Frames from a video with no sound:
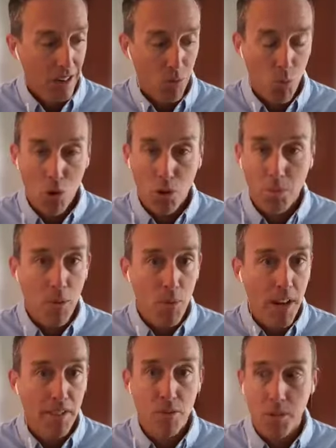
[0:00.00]
worked my
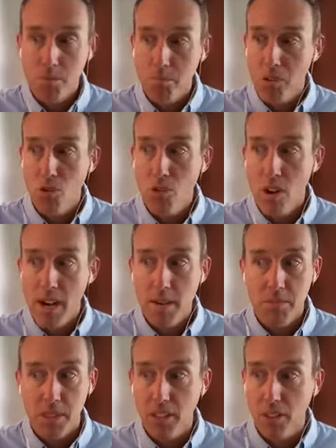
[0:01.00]
way through some
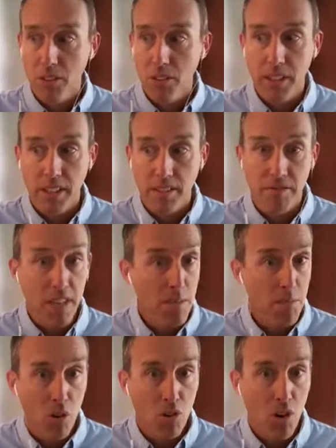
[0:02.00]
programs, including the
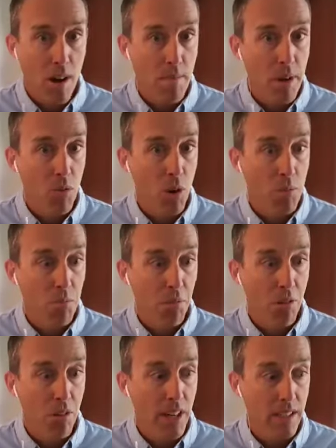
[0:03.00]
feed program at one
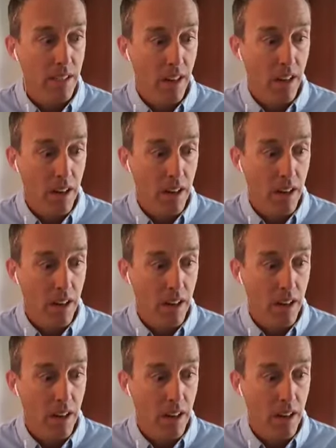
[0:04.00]
point.